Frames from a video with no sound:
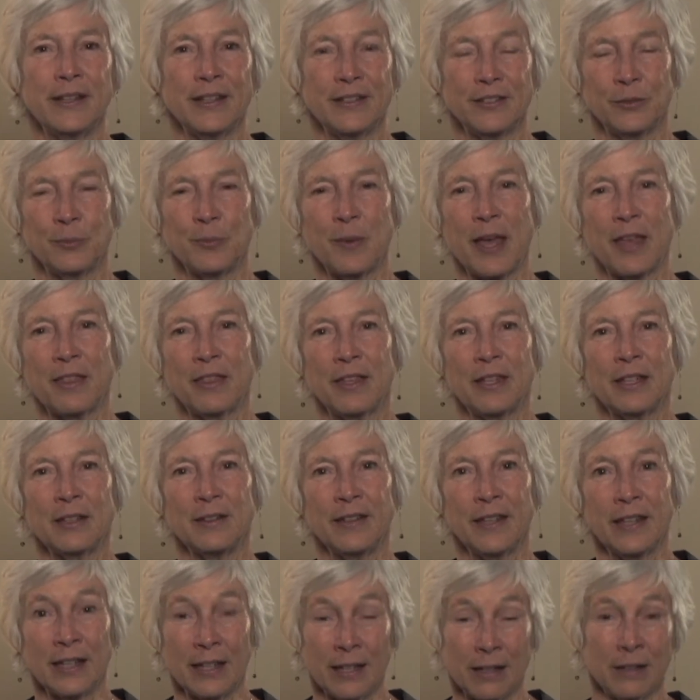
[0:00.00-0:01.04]
this
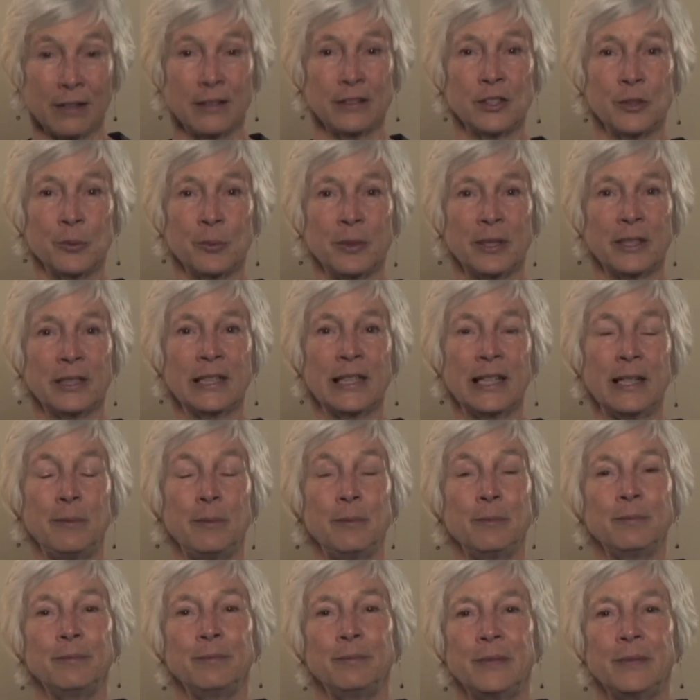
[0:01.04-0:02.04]
method that ultimately